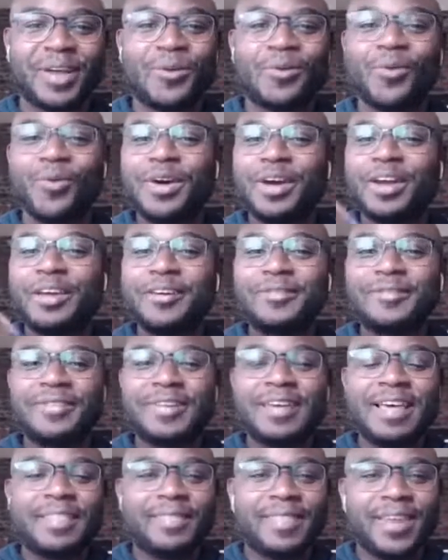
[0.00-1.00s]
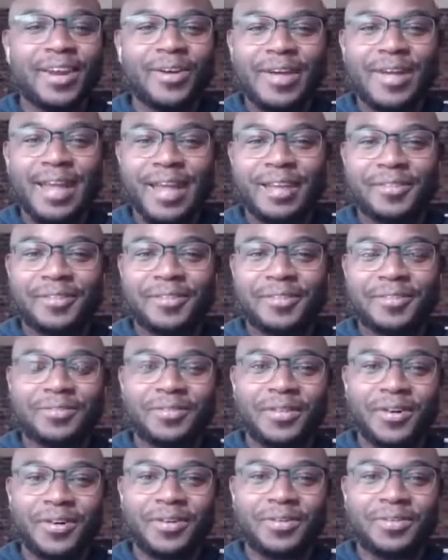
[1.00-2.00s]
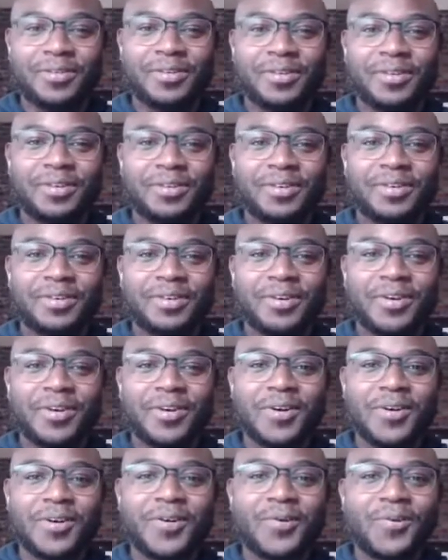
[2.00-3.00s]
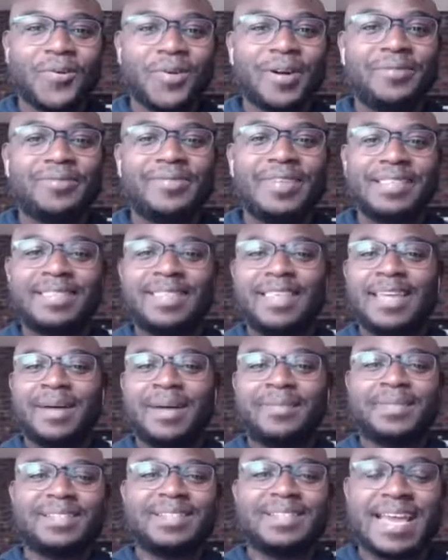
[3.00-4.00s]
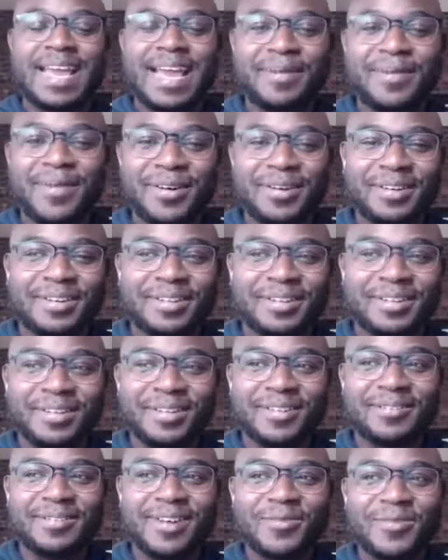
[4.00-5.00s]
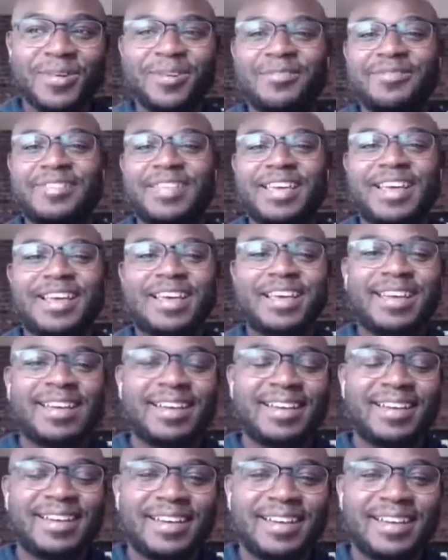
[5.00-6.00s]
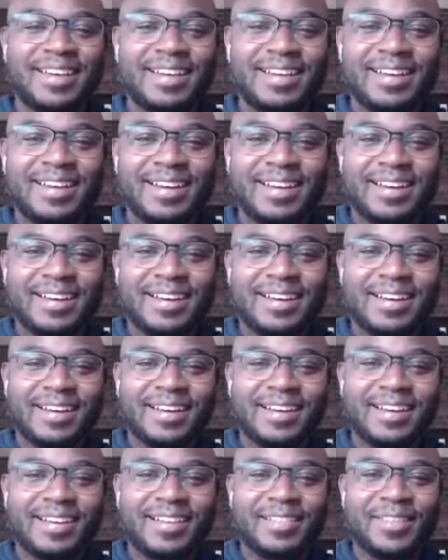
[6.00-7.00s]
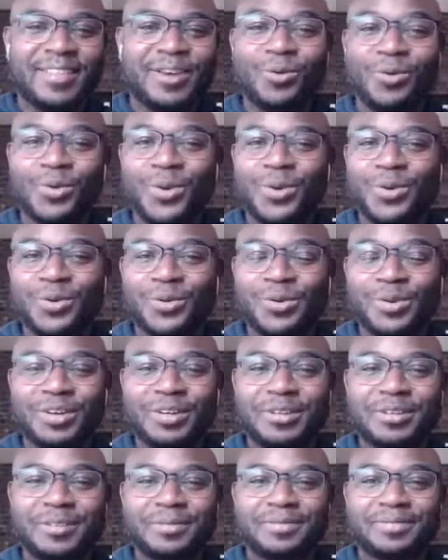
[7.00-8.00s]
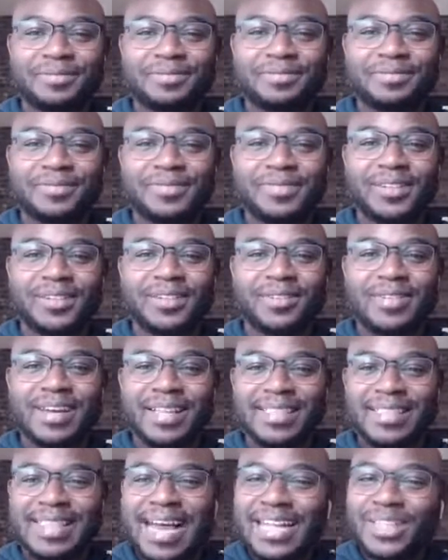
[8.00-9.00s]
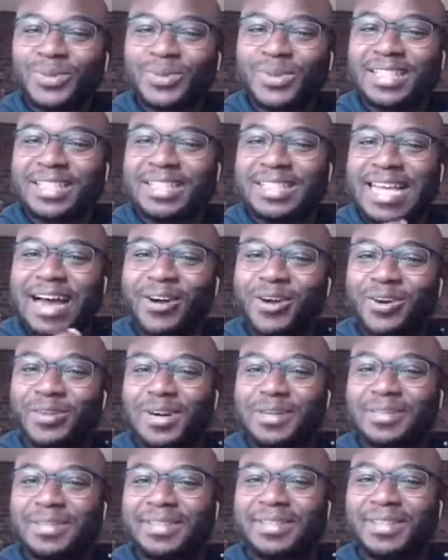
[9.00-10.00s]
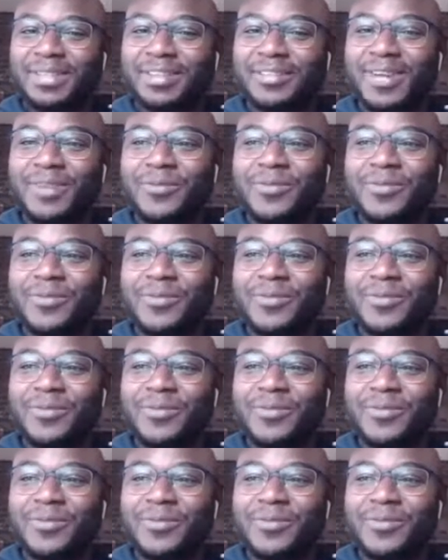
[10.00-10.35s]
What if they don't answer the phone? What if they think I'm a scammer, right? What if they're rude, right? That's when the doubt creeps in, right?